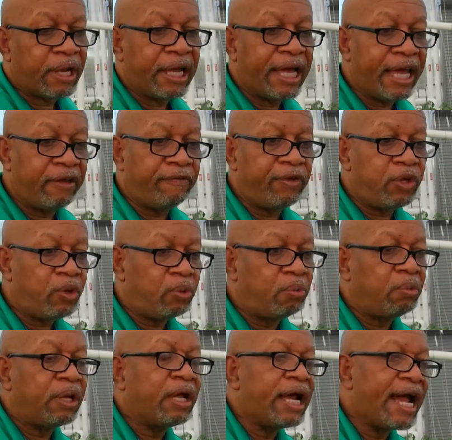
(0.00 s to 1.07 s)
If you
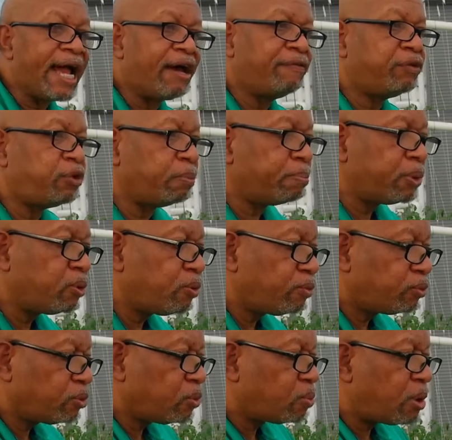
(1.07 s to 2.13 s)
have to move
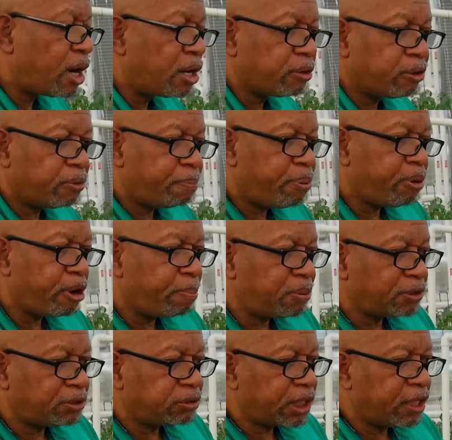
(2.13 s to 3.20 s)
the water
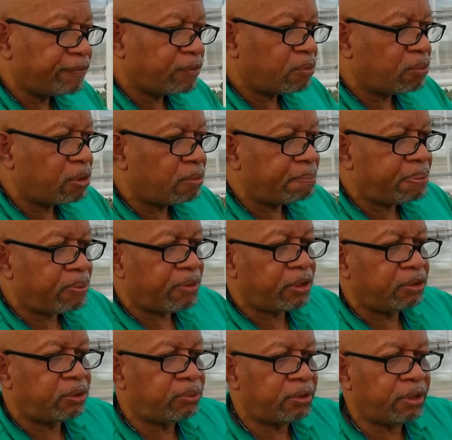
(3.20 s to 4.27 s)
purposely from one
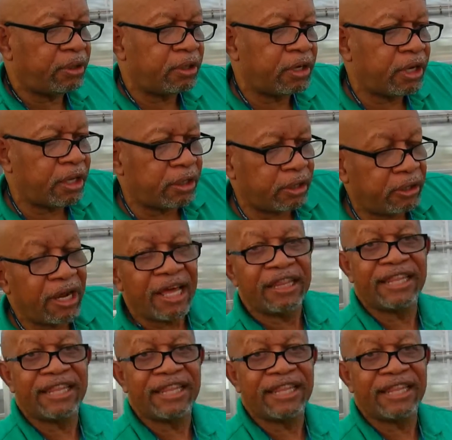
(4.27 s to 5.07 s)
point to another,